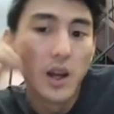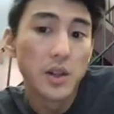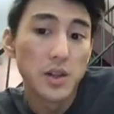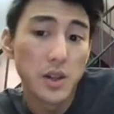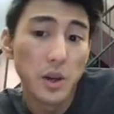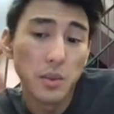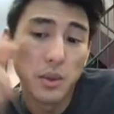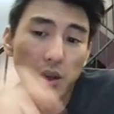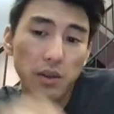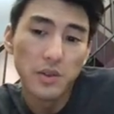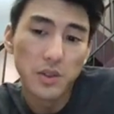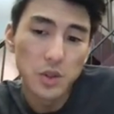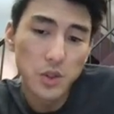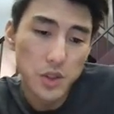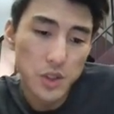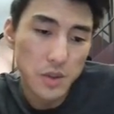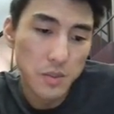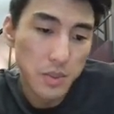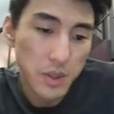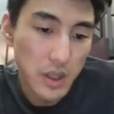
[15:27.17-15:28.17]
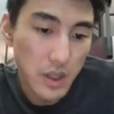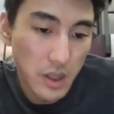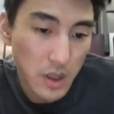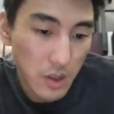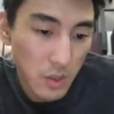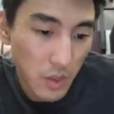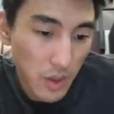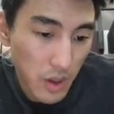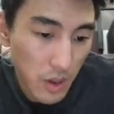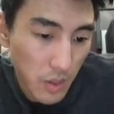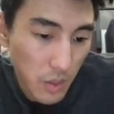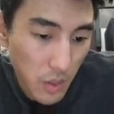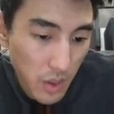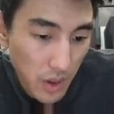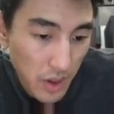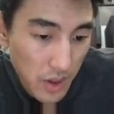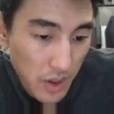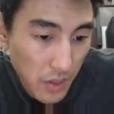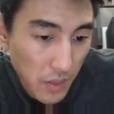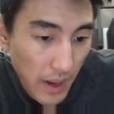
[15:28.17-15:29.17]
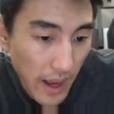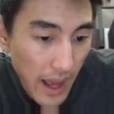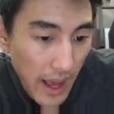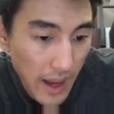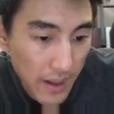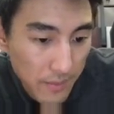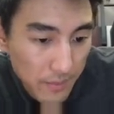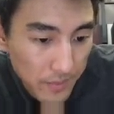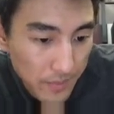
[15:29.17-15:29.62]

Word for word: Double Evolution Pill, what are you at?